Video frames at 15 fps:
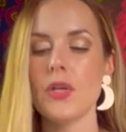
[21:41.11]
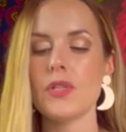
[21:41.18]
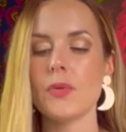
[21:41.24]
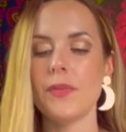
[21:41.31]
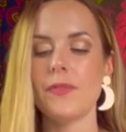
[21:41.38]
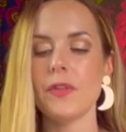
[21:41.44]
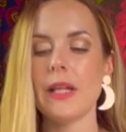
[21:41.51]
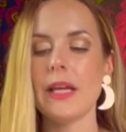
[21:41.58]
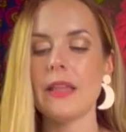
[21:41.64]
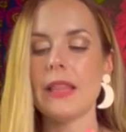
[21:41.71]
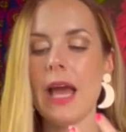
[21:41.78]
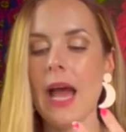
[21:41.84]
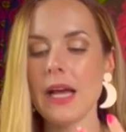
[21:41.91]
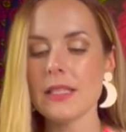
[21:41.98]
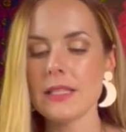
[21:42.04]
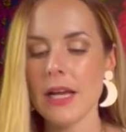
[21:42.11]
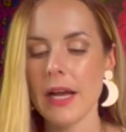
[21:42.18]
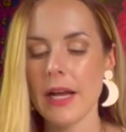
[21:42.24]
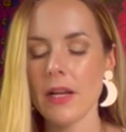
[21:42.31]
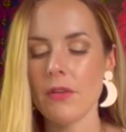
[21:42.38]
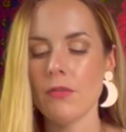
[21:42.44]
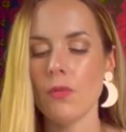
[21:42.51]
So I feel like that's
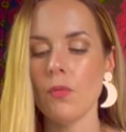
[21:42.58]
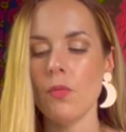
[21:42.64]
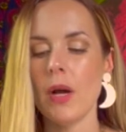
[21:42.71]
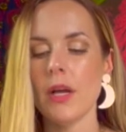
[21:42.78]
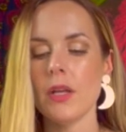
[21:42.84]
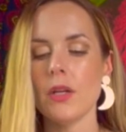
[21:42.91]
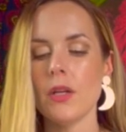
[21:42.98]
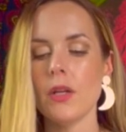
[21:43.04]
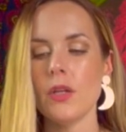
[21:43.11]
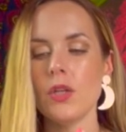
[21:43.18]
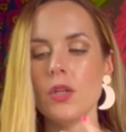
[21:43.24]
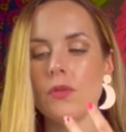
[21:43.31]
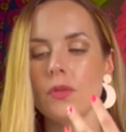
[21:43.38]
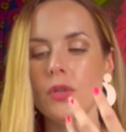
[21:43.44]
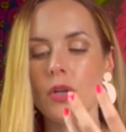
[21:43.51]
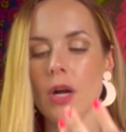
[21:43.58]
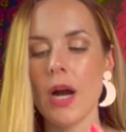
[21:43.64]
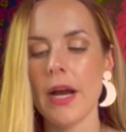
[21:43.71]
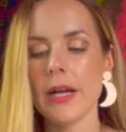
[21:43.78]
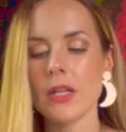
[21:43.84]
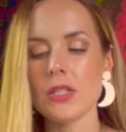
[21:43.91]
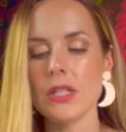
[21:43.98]
kind of what your
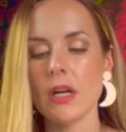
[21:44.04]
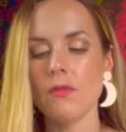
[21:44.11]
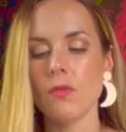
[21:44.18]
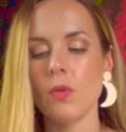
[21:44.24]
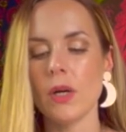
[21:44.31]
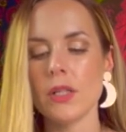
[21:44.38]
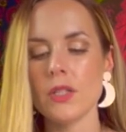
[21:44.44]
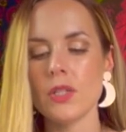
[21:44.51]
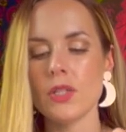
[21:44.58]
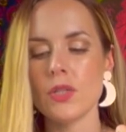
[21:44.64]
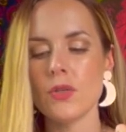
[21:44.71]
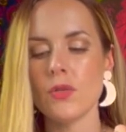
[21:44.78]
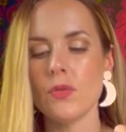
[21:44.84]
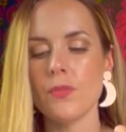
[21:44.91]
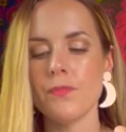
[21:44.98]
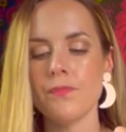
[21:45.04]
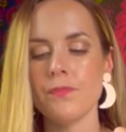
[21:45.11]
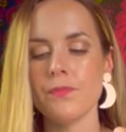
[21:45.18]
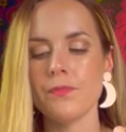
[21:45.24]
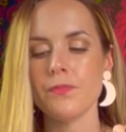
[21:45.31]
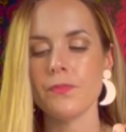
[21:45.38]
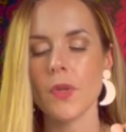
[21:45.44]
higher self wants to
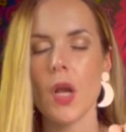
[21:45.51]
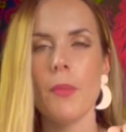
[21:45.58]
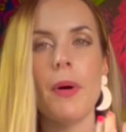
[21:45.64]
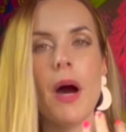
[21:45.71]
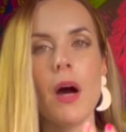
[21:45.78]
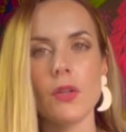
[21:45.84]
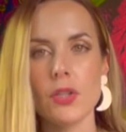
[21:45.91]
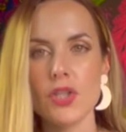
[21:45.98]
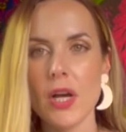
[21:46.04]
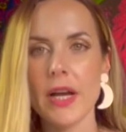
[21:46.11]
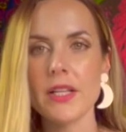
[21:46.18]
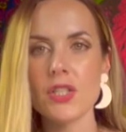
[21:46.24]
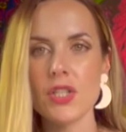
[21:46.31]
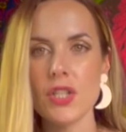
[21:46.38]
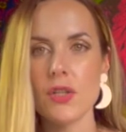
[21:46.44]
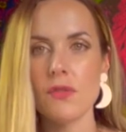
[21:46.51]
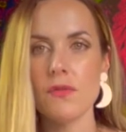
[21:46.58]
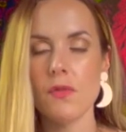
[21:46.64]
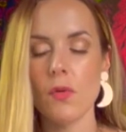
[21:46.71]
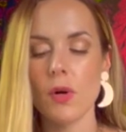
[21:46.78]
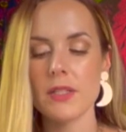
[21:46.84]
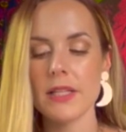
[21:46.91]
apologize to you
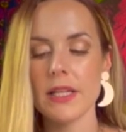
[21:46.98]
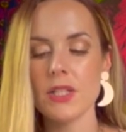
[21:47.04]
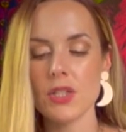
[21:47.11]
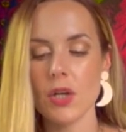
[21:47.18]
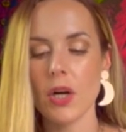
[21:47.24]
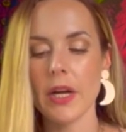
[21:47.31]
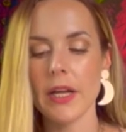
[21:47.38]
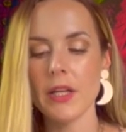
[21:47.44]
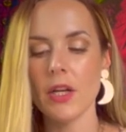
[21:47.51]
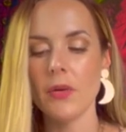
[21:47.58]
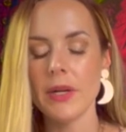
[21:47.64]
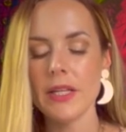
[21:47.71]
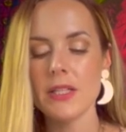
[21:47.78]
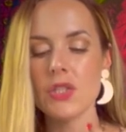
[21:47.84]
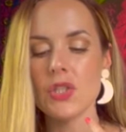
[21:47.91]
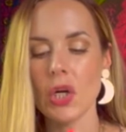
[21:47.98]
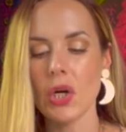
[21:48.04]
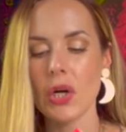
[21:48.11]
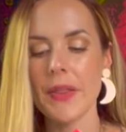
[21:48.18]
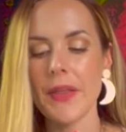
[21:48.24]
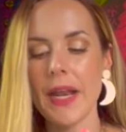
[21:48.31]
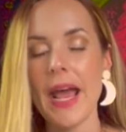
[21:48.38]
for. Say sorry, it is
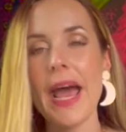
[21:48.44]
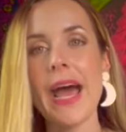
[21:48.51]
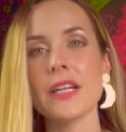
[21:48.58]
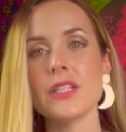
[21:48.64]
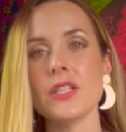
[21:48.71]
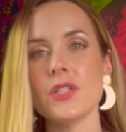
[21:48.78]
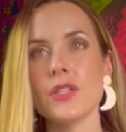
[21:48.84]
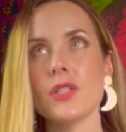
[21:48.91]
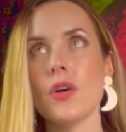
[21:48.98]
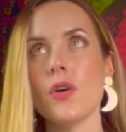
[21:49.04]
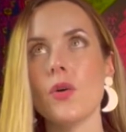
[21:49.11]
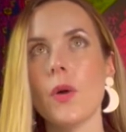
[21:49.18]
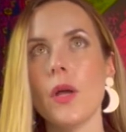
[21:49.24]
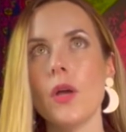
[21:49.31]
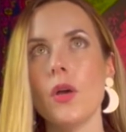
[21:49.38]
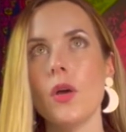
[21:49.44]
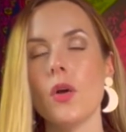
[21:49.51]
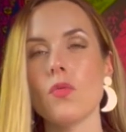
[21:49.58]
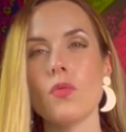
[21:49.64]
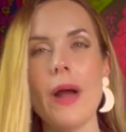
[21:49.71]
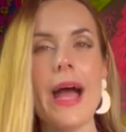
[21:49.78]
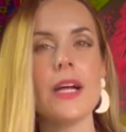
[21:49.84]
sorry that it acted so
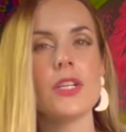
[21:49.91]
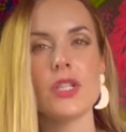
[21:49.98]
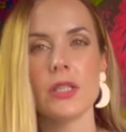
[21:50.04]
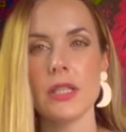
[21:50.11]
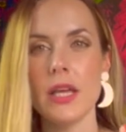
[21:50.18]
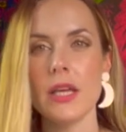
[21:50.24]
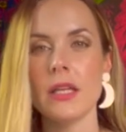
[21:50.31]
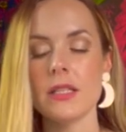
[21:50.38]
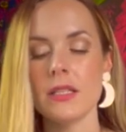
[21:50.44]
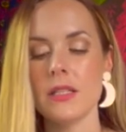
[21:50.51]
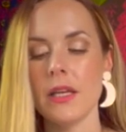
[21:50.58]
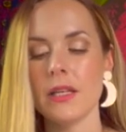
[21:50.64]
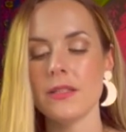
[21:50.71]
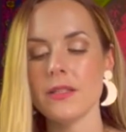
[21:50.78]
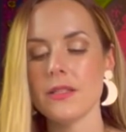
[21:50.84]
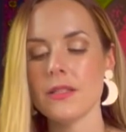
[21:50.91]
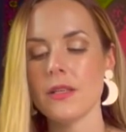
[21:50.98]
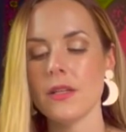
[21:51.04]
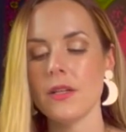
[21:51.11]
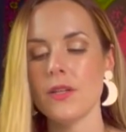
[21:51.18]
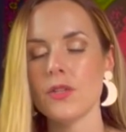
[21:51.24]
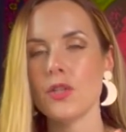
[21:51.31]
rashly in a sense.
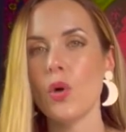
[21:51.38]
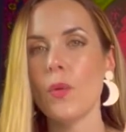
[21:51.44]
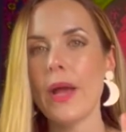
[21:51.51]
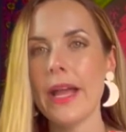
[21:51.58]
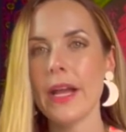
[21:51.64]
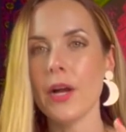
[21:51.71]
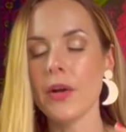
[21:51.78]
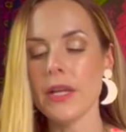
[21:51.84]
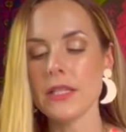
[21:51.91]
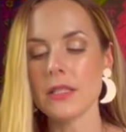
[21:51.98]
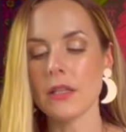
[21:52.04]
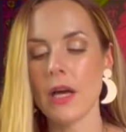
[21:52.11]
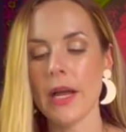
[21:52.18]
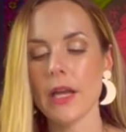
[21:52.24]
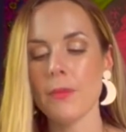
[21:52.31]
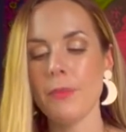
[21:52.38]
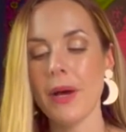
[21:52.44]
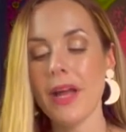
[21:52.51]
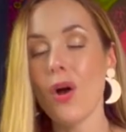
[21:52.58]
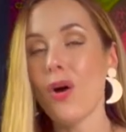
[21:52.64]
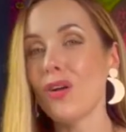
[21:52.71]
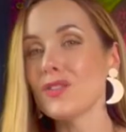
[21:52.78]
So Aries-like,
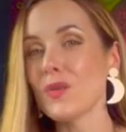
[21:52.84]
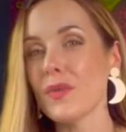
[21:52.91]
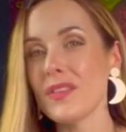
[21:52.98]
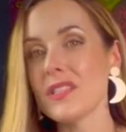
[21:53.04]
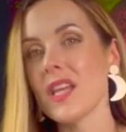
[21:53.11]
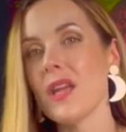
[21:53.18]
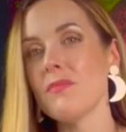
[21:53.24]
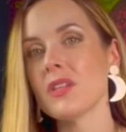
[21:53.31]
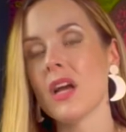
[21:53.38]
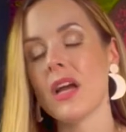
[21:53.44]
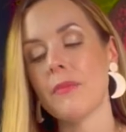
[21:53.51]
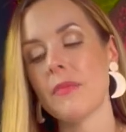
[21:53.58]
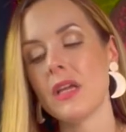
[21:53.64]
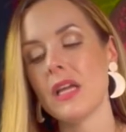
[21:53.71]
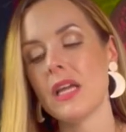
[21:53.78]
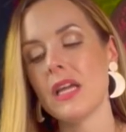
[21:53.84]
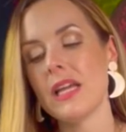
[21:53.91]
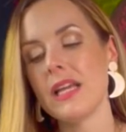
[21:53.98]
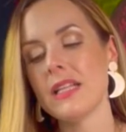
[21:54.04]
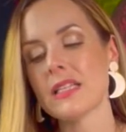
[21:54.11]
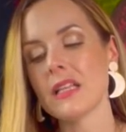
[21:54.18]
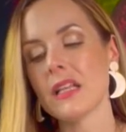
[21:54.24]
but also at the same time,
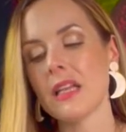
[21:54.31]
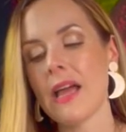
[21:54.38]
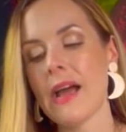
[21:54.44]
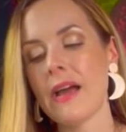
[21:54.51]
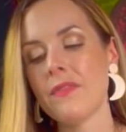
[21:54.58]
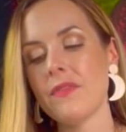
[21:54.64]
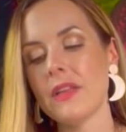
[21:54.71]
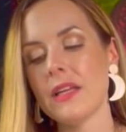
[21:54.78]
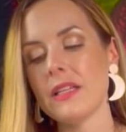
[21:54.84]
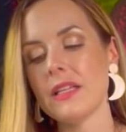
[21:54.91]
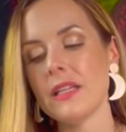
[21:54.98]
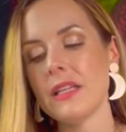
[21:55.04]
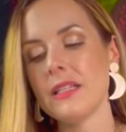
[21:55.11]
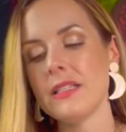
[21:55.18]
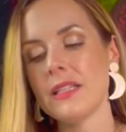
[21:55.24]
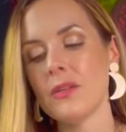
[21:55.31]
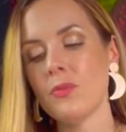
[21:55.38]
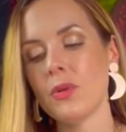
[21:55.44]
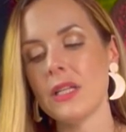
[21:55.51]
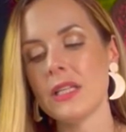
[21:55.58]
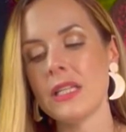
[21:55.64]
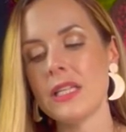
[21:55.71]
it's glad that it did
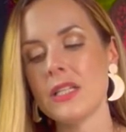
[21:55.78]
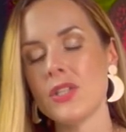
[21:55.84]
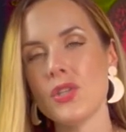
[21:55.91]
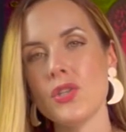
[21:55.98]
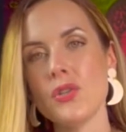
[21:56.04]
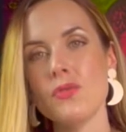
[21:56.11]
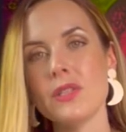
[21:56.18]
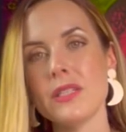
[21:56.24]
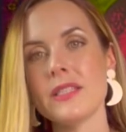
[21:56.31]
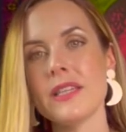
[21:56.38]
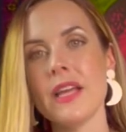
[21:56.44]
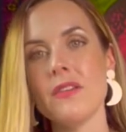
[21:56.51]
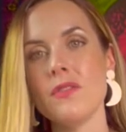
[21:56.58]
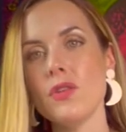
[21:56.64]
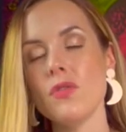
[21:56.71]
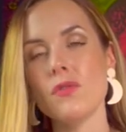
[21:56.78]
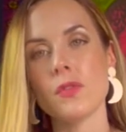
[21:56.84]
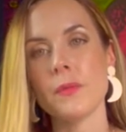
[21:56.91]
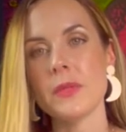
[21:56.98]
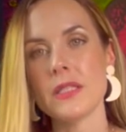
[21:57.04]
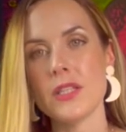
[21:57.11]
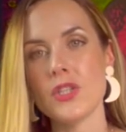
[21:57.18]
what it needed to do to save you
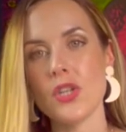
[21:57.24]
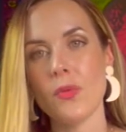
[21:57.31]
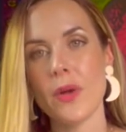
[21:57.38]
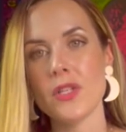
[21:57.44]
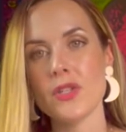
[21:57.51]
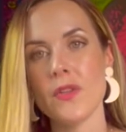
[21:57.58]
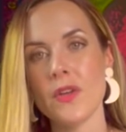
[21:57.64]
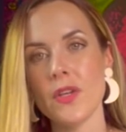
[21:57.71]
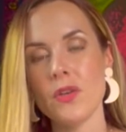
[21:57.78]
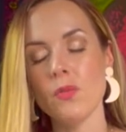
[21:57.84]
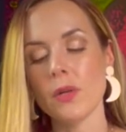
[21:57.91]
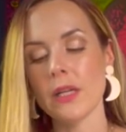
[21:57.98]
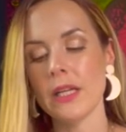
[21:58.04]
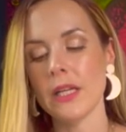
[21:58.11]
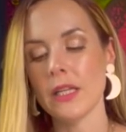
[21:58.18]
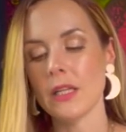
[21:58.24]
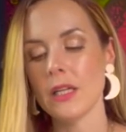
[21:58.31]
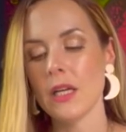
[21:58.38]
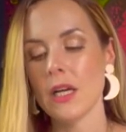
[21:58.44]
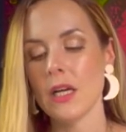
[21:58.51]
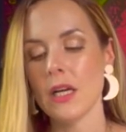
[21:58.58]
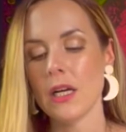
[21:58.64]
from the situation that you were
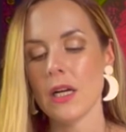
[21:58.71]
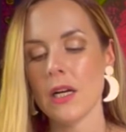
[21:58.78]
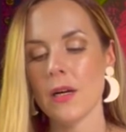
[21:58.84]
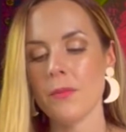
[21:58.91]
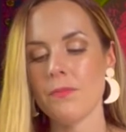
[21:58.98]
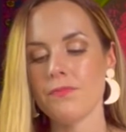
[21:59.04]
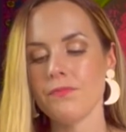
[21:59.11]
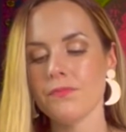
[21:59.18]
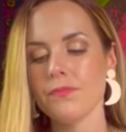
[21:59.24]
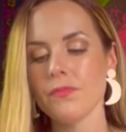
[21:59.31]
in.